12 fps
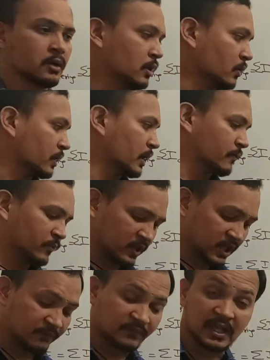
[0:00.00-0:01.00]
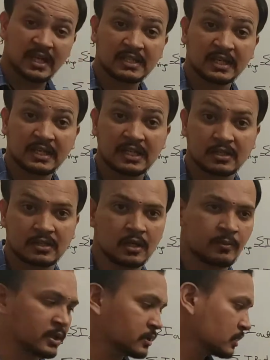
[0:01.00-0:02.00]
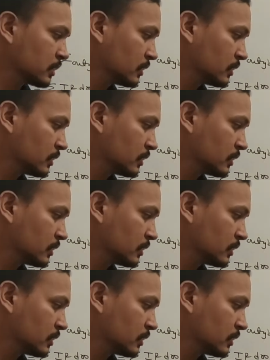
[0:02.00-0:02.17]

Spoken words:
Okay. If there is a disturbance,